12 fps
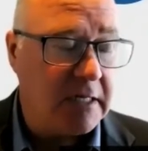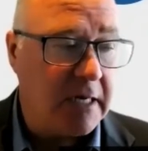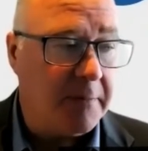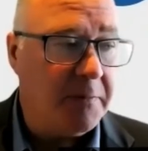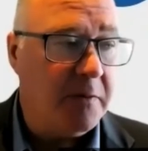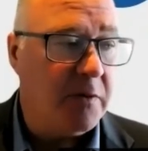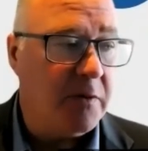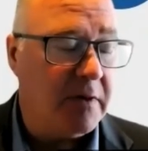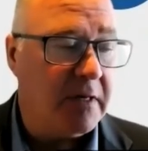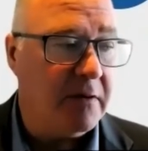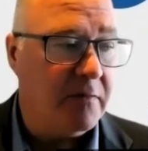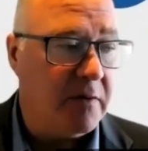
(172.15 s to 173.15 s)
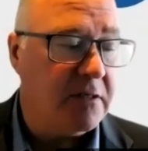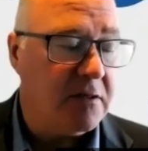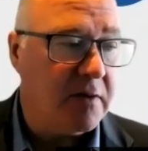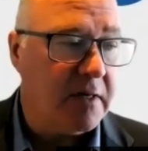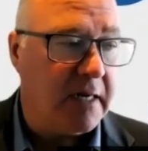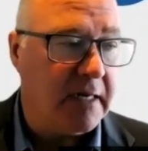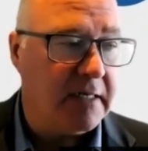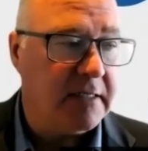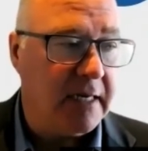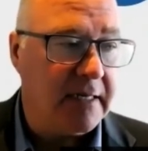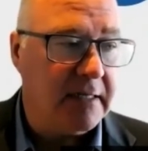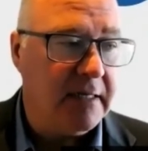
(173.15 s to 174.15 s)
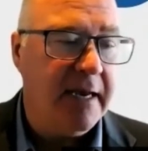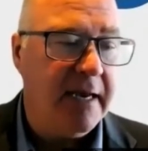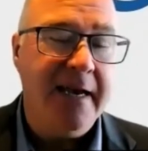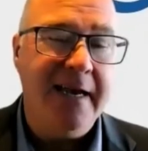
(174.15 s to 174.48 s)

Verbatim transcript: couple more interest rate hikes likely.